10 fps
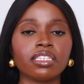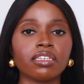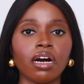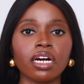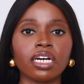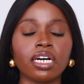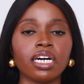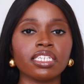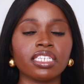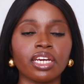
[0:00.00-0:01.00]

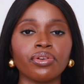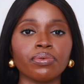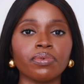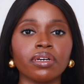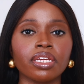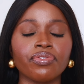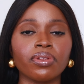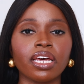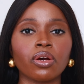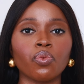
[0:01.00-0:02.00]
Tonka, sandalwood, if you
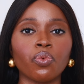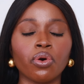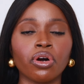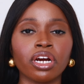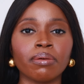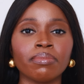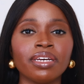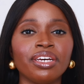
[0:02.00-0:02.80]
like warm,